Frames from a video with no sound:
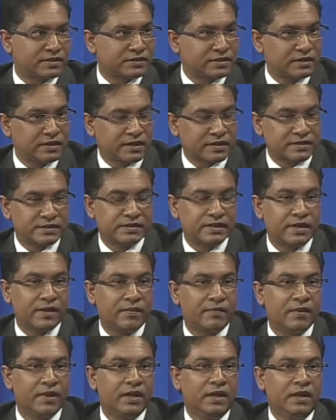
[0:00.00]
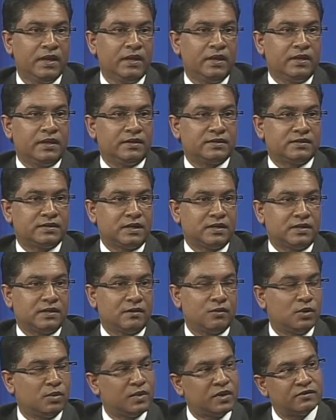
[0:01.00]
of next year is that the
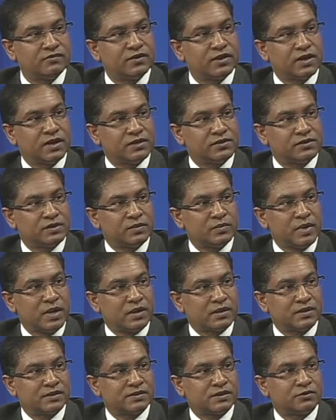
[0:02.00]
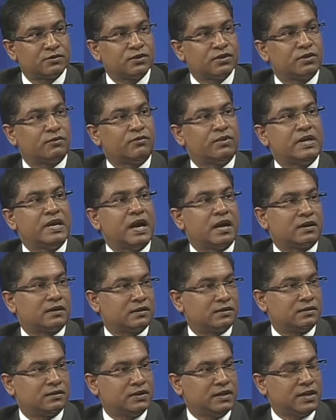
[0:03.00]
global financial markets are going to
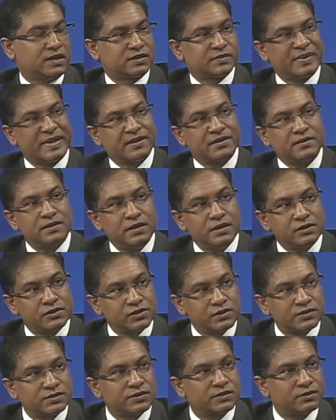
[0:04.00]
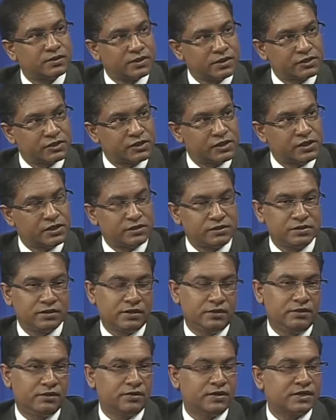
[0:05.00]
react. The expectations are going to change.
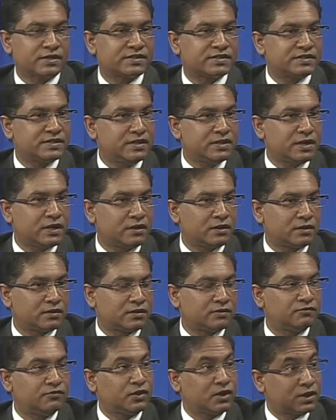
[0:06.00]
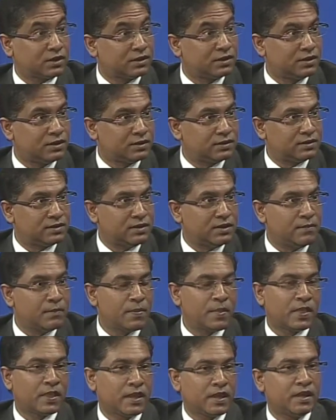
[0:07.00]
You're going to see a lot of volatility
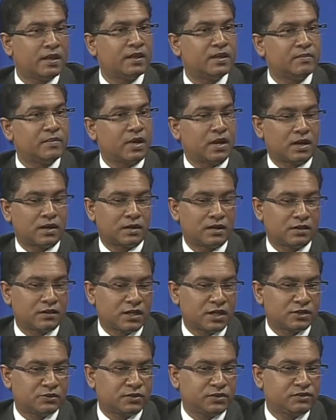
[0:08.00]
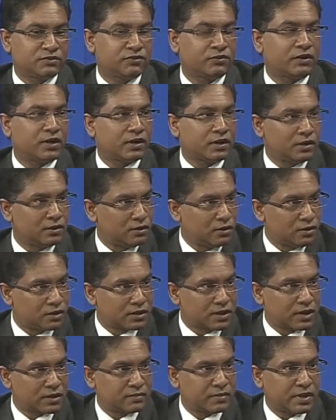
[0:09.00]
in the market as we tread
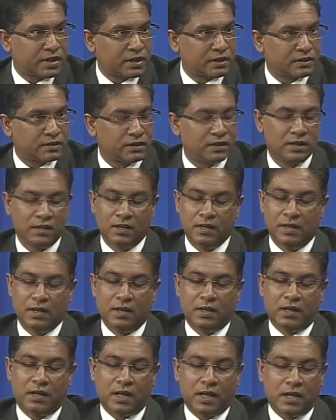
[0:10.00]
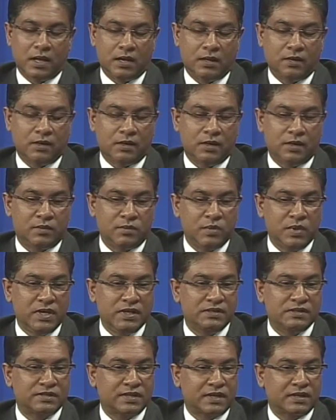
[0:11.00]
along that path. And it
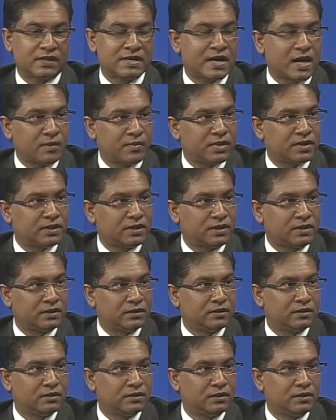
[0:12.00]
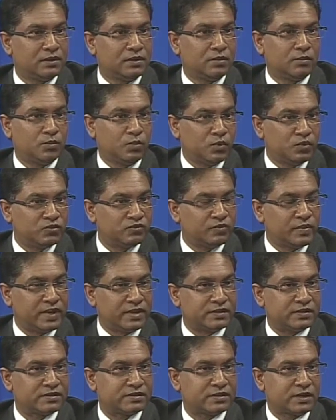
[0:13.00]
means that capital
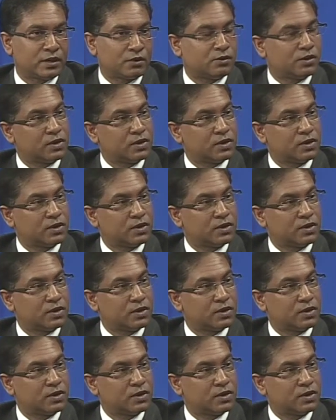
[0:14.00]
movements are going to